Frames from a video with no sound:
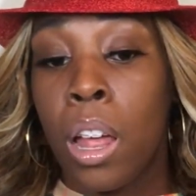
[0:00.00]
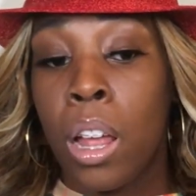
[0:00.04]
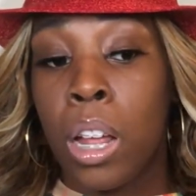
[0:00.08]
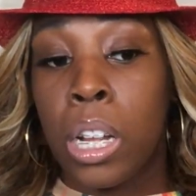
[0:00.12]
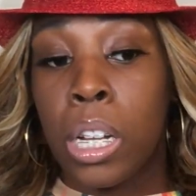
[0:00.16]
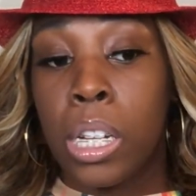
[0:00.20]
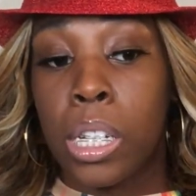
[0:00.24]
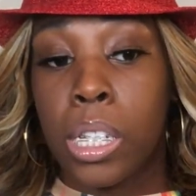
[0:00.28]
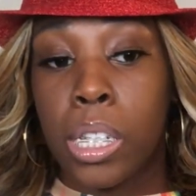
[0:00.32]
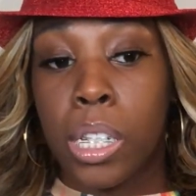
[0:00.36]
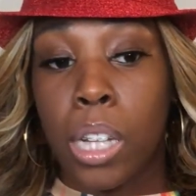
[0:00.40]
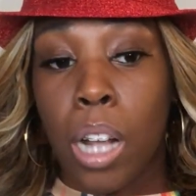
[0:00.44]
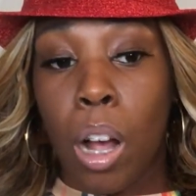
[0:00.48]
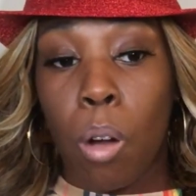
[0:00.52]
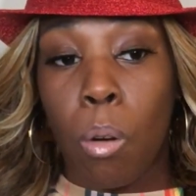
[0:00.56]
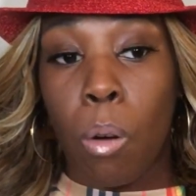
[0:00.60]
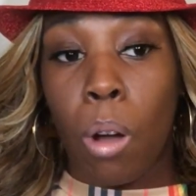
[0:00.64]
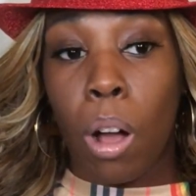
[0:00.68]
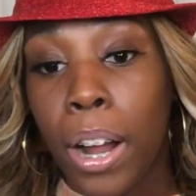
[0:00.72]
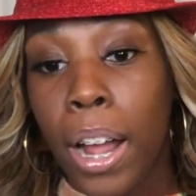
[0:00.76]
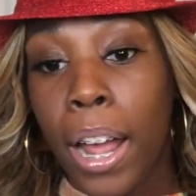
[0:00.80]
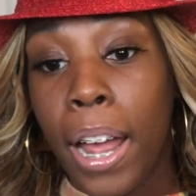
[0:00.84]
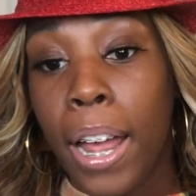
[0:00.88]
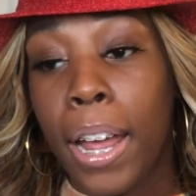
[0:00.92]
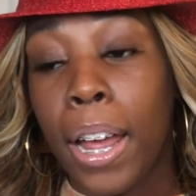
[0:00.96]
So,
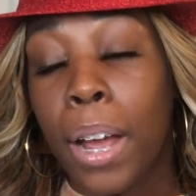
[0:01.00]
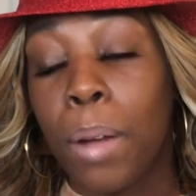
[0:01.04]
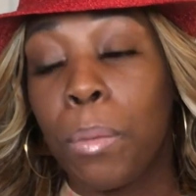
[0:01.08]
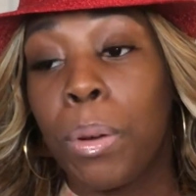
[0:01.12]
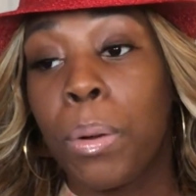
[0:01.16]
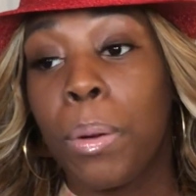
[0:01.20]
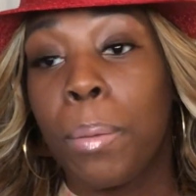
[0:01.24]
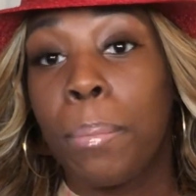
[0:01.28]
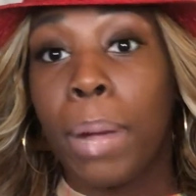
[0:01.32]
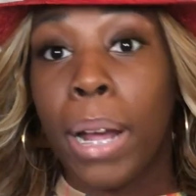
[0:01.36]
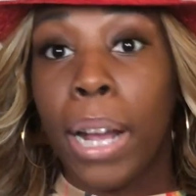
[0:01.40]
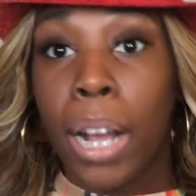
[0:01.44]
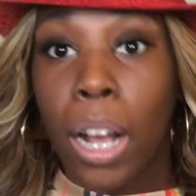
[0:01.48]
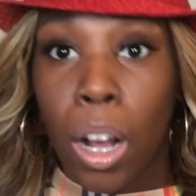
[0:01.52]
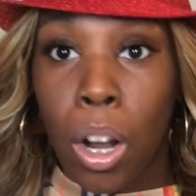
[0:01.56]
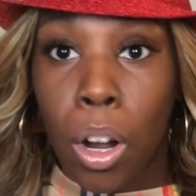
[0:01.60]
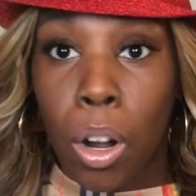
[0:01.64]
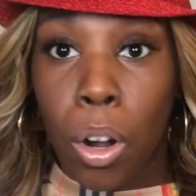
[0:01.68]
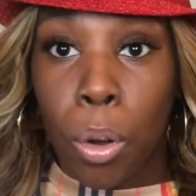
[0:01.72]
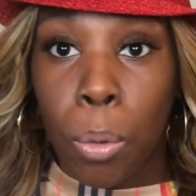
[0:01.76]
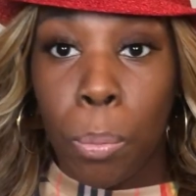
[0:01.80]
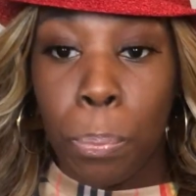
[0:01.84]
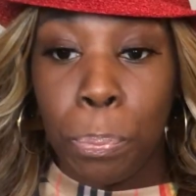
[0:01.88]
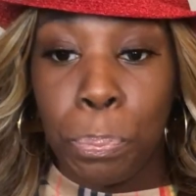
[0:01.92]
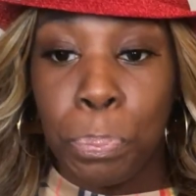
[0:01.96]
and we went back
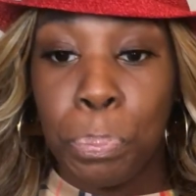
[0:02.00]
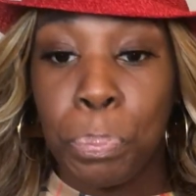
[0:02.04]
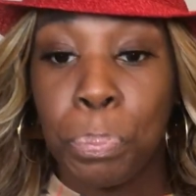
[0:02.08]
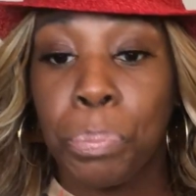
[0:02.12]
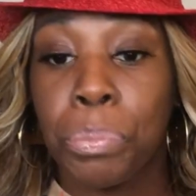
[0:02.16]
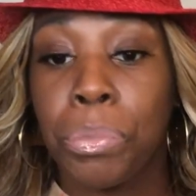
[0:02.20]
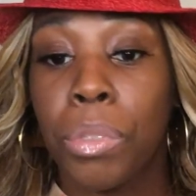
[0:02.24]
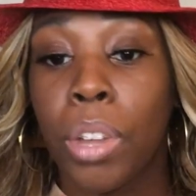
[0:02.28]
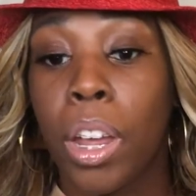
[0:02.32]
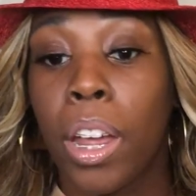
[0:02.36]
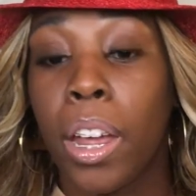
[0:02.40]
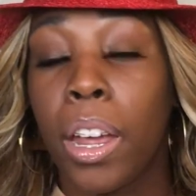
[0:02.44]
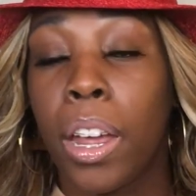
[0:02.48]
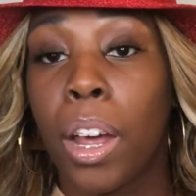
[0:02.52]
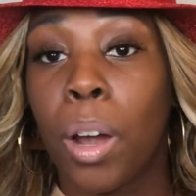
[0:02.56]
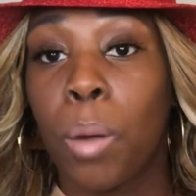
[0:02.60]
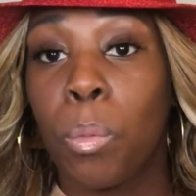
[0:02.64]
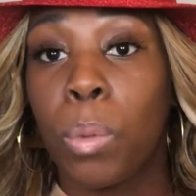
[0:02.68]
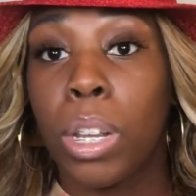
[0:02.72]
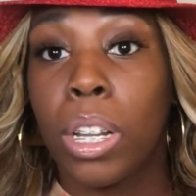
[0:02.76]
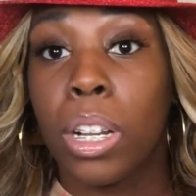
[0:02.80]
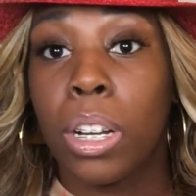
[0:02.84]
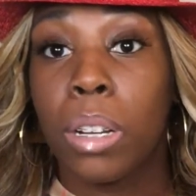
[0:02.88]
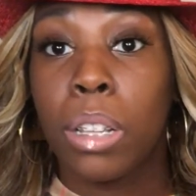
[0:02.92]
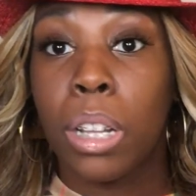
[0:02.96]
home and
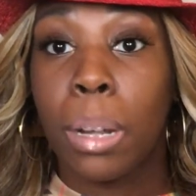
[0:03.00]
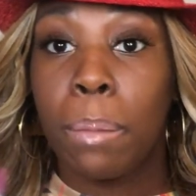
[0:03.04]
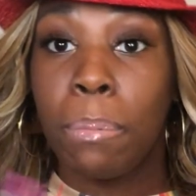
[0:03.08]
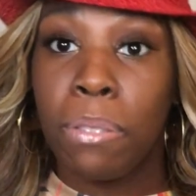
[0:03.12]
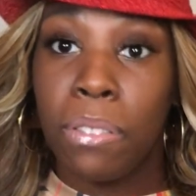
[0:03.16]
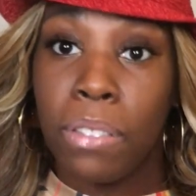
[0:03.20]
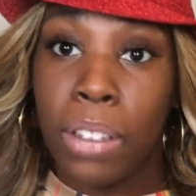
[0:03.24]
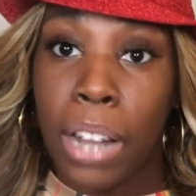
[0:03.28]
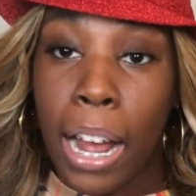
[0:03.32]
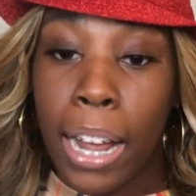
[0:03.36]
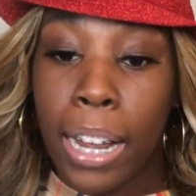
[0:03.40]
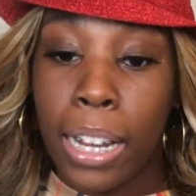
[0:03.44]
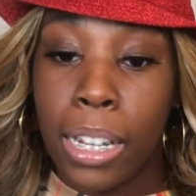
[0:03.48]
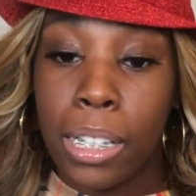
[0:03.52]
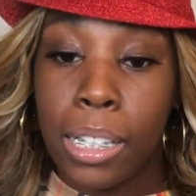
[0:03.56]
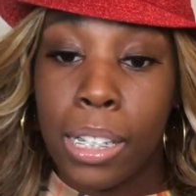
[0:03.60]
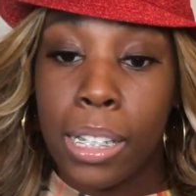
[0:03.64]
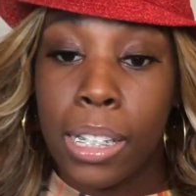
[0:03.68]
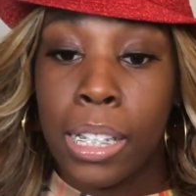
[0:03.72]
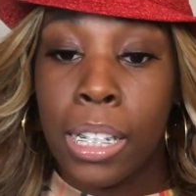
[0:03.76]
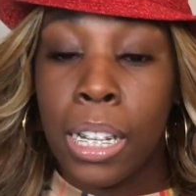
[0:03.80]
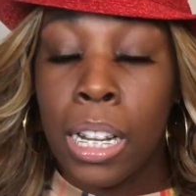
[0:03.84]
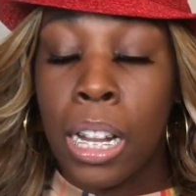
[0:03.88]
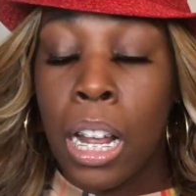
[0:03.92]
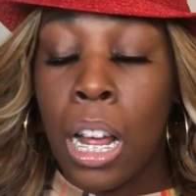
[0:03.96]
we looked up
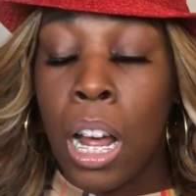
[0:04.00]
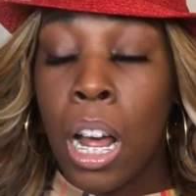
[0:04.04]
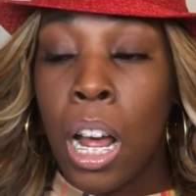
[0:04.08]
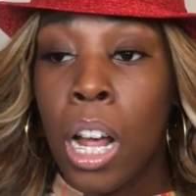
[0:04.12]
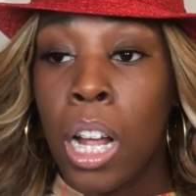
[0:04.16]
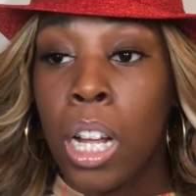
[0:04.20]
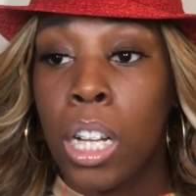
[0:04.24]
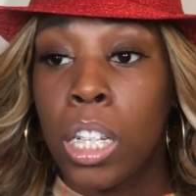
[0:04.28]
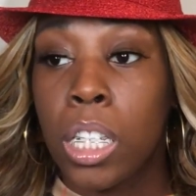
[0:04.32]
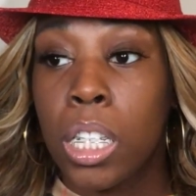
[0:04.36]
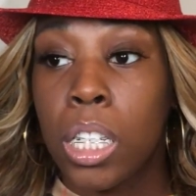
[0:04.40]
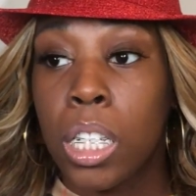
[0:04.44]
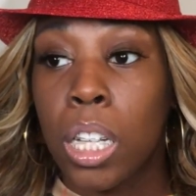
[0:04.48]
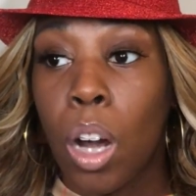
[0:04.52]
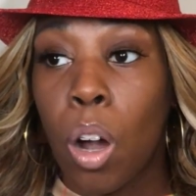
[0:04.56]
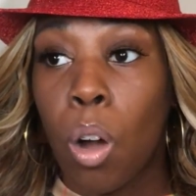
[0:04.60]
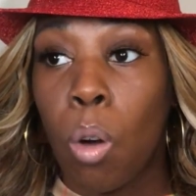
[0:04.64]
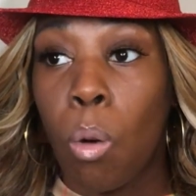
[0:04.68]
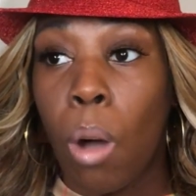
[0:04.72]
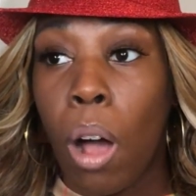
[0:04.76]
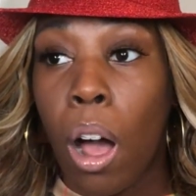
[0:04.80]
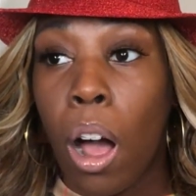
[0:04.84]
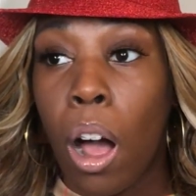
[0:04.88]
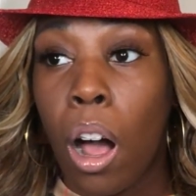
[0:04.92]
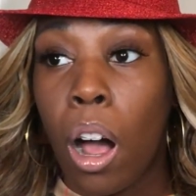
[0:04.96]
flights.
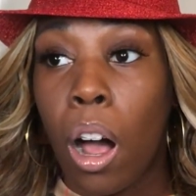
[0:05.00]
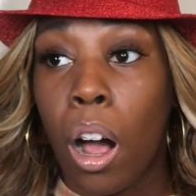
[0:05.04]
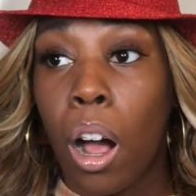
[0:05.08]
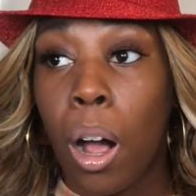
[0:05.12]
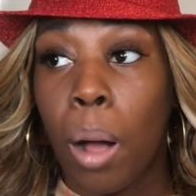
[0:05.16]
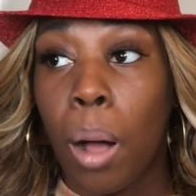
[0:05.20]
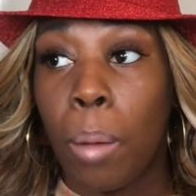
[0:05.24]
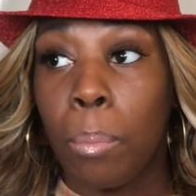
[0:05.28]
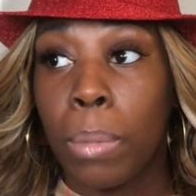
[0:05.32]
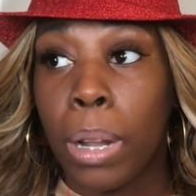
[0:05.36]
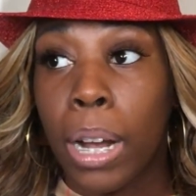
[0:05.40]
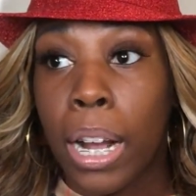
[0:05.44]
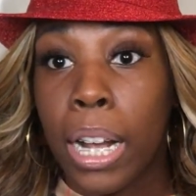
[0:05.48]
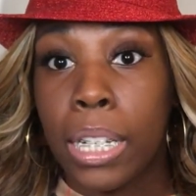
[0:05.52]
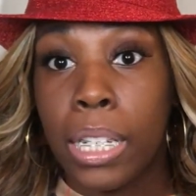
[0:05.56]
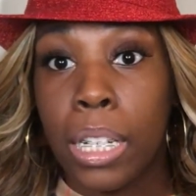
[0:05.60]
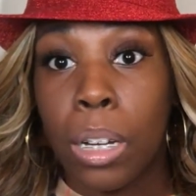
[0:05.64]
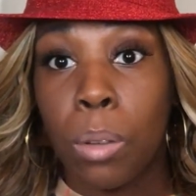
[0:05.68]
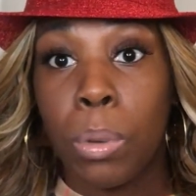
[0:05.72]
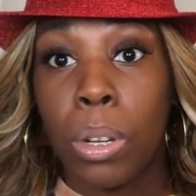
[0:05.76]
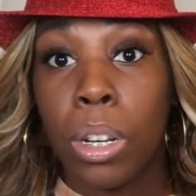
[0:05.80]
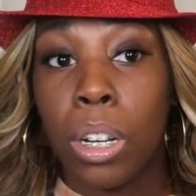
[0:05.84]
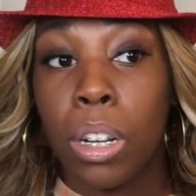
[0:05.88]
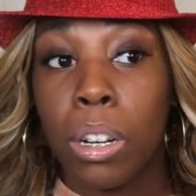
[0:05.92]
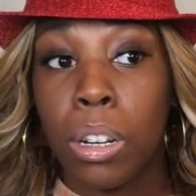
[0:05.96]
So, like I said,
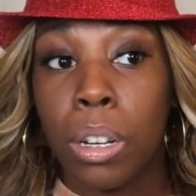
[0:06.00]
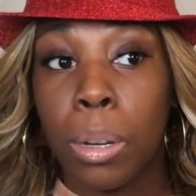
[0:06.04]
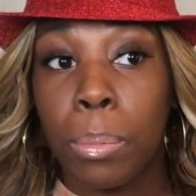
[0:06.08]
we literally